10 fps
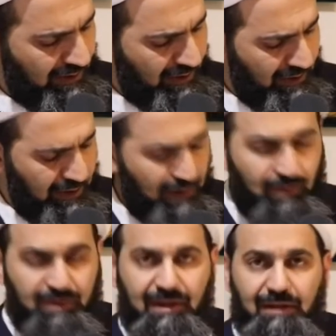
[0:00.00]
you know,
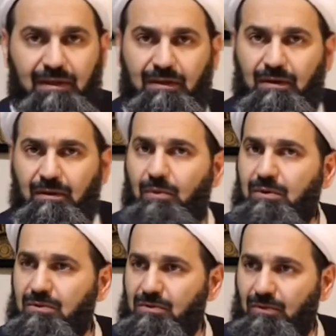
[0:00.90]
reciting the
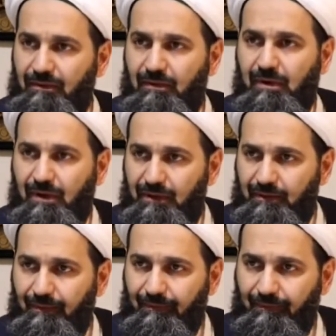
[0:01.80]
one juz of Quran
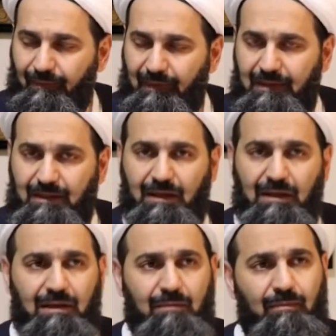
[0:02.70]

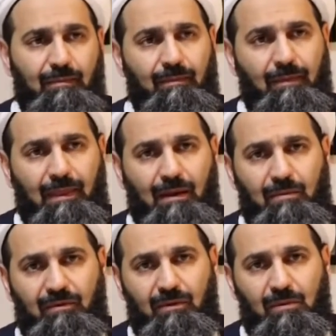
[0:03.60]
daily
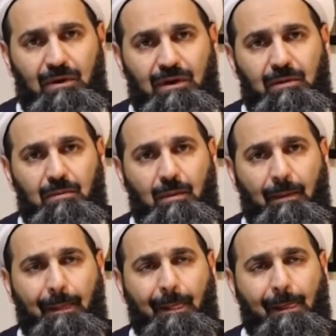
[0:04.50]
before Maghrib,
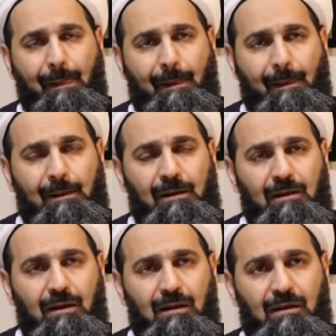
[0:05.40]

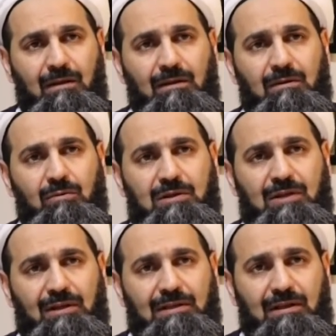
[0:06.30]
and then
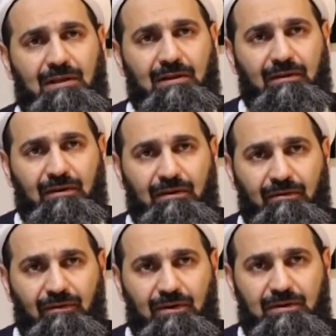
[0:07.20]
reciting the
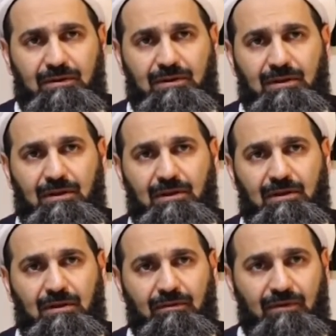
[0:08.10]
first
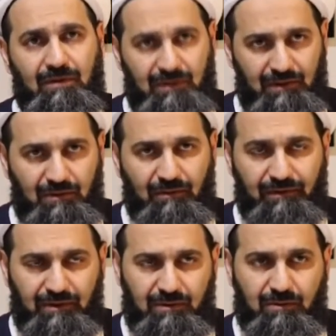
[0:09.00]
verses of
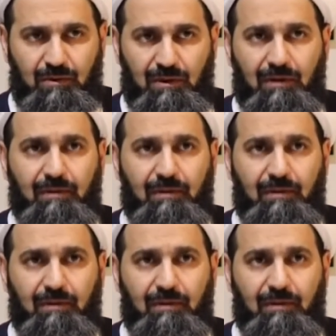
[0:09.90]
each surah,